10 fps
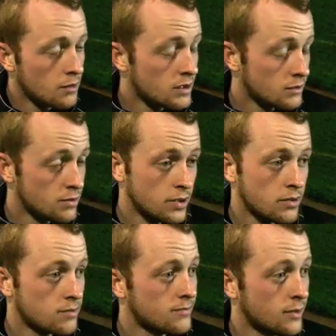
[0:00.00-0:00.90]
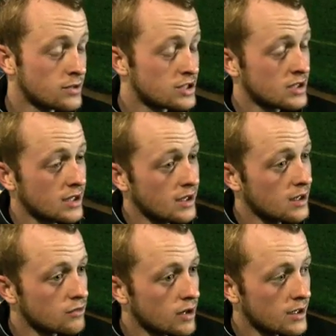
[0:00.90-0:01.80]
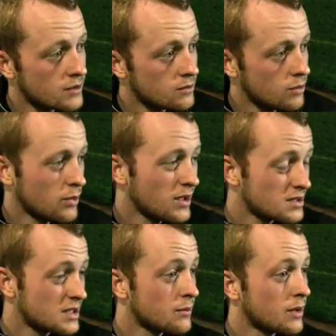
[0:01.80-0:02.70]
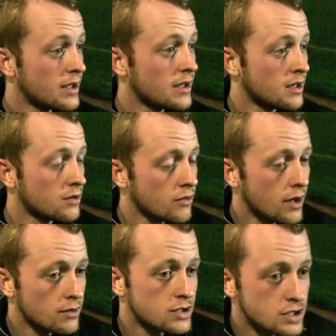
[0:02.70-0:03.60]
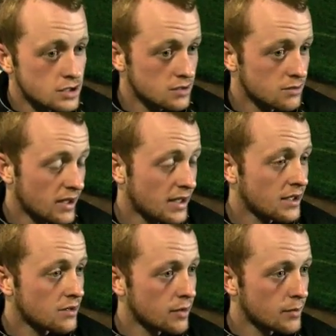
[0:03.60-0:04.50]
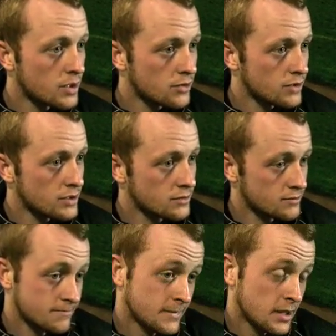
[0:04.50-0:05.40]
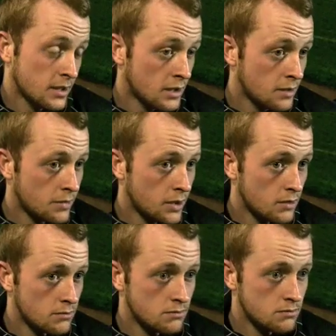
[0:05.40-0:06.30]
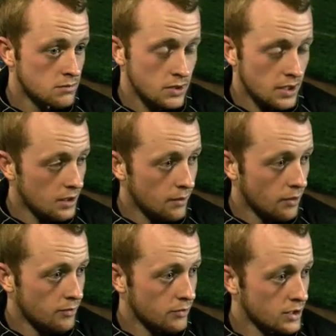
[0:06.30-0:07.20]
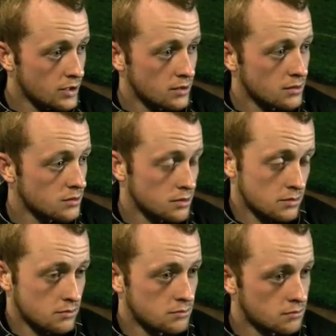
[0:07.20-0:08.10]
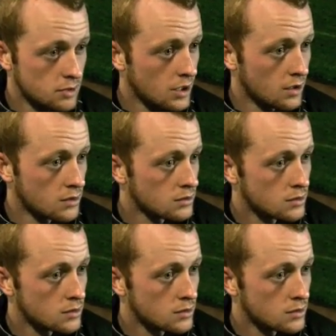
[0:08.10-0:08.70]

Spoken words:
We just ain't getting it right, and we have to say we ain't getting it right. We ain't getting the rub of the green. But yeah, they're both brilliant, and yeah.